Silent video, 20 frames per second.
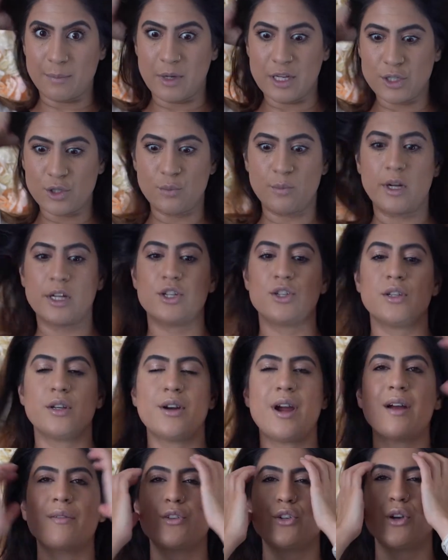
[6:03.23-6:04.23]
me too much
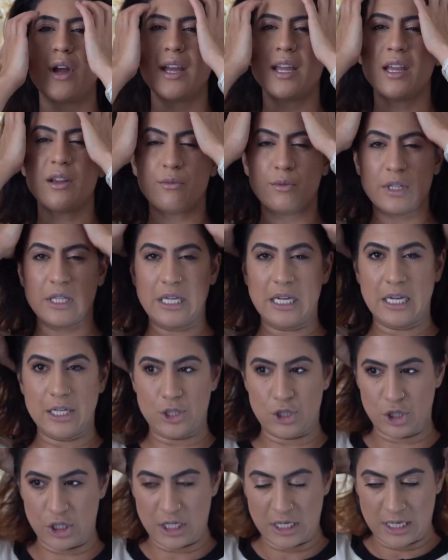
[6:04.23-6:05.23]
thereafter. I get really
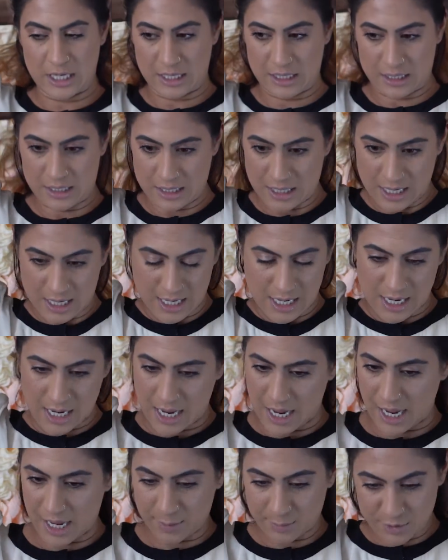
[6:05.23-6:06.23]
itchy, and
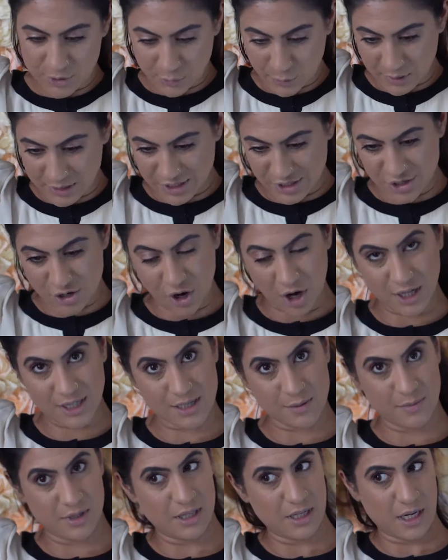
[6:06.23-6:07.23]
so it's not
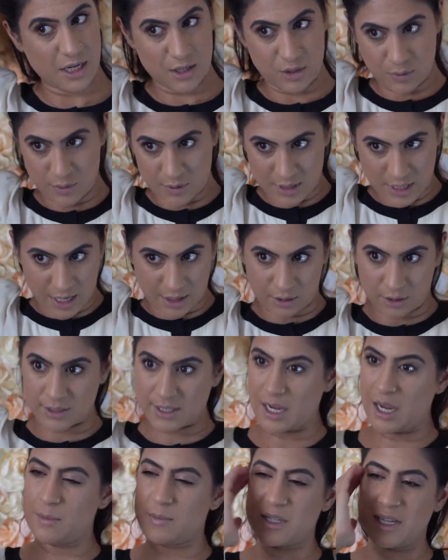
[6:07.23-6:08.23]
something that I use at all
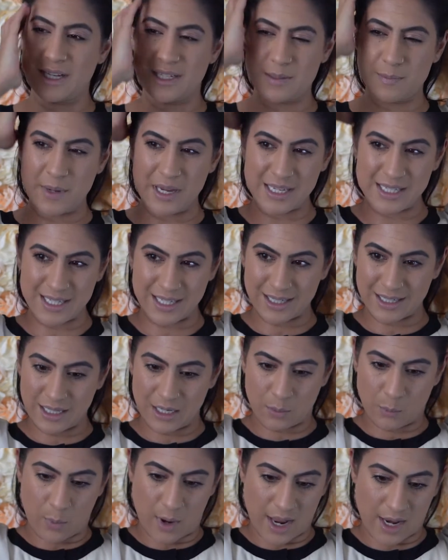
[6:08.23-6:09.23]
times. It's basically
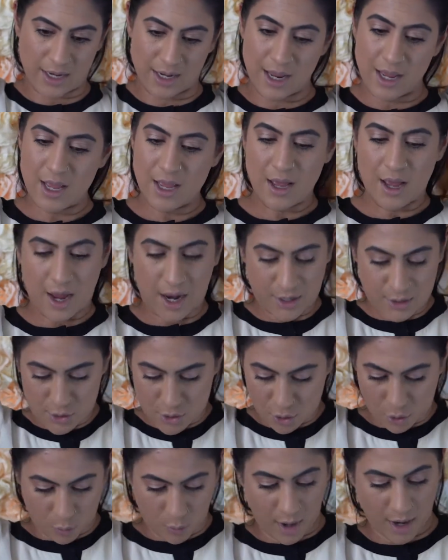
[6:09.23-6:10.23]
when I
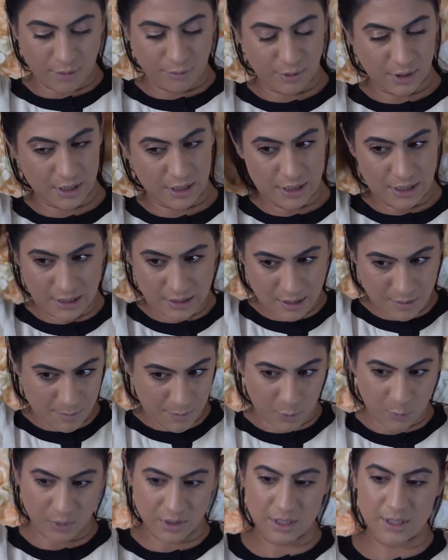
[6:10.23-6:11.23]
know I really need it.
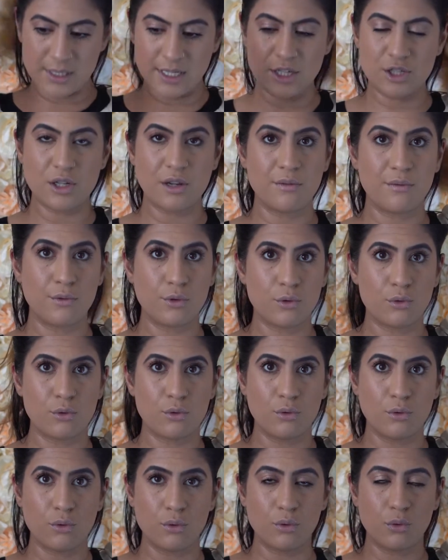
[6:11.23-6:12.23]
But with the Deja
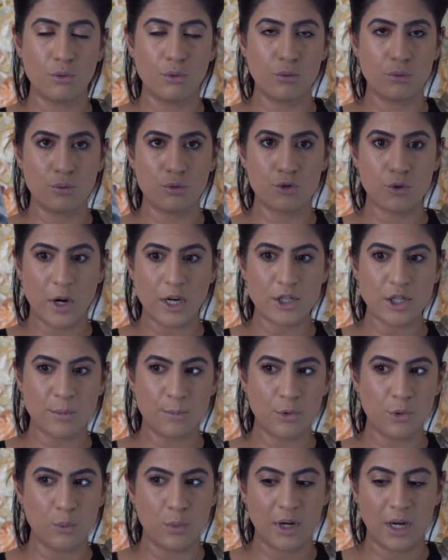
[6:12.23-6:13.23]
Vu dry
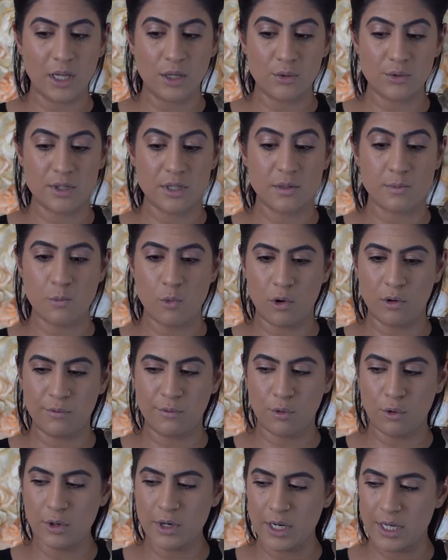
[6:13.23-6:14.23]
shampoo, what I use this more
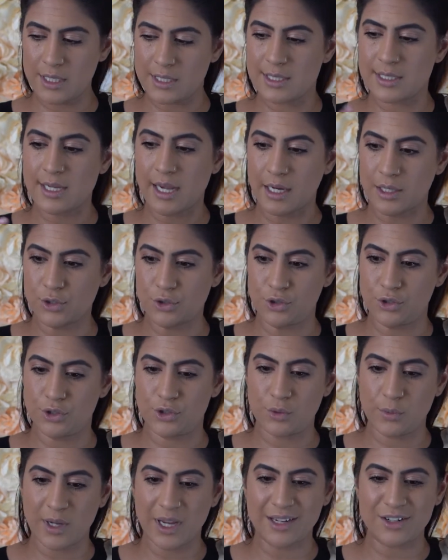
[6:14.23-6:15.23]
for is texture.
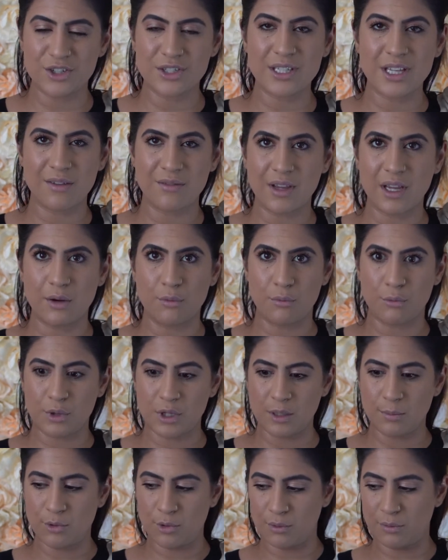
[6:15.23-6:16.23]
So again, just giving it
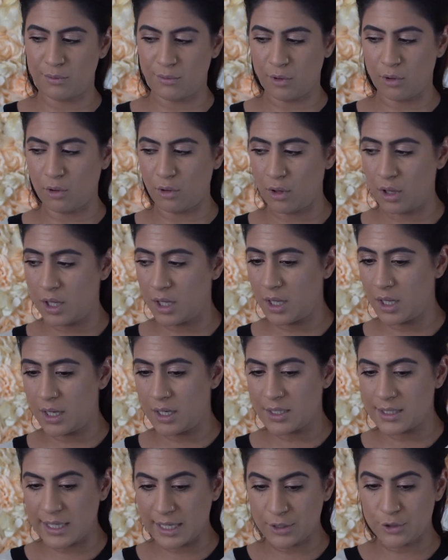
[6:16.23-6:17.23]
really beautiful
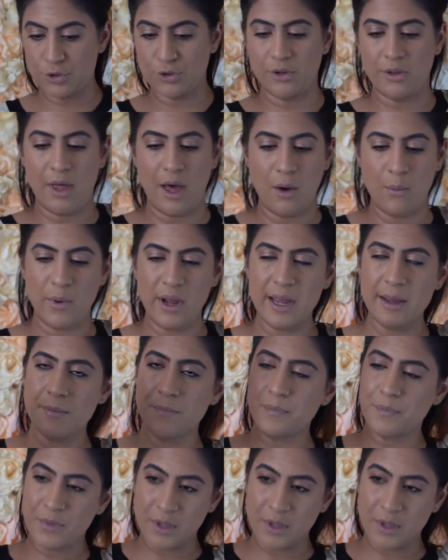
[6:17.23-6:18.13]
texture that way.